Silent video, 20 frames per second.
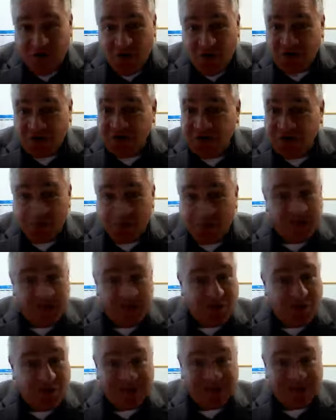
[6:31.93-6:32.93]
or something
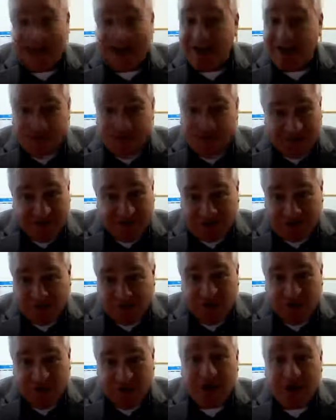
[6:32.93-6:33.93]
that was not very smart.